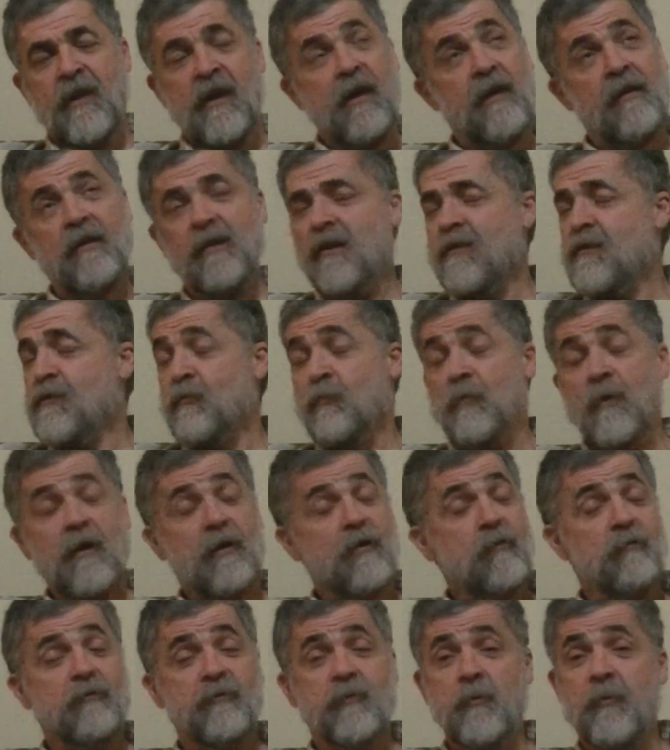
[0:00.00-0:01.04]
And that's
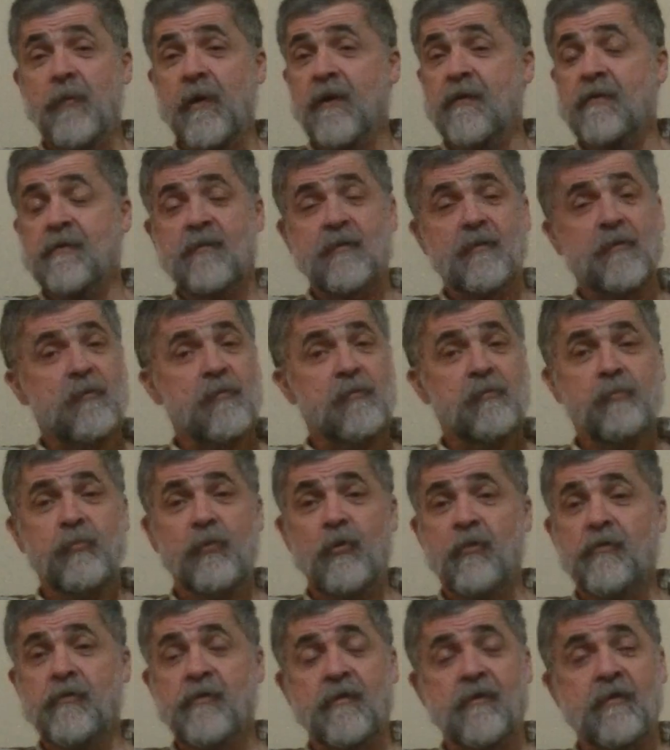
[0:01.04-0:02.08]
one of the best
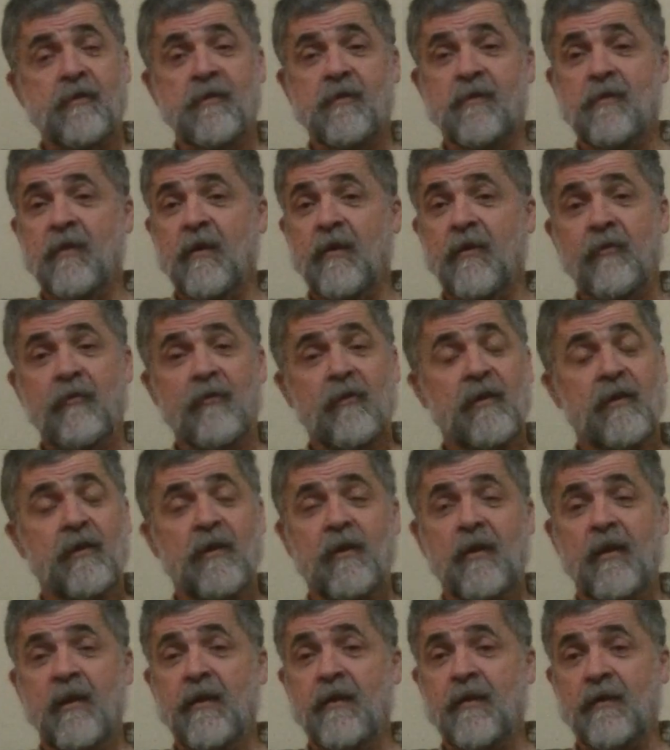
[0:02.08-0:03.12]
processes I really
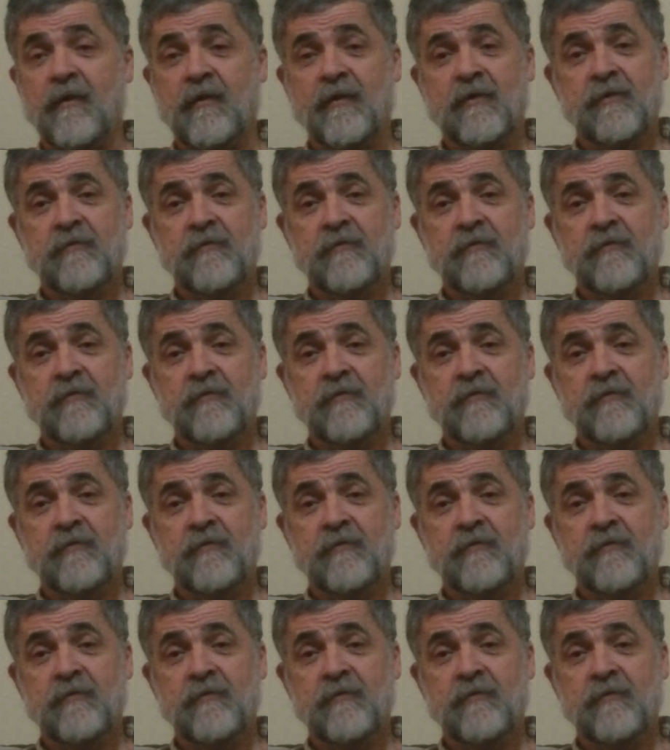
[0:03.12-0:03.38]
like.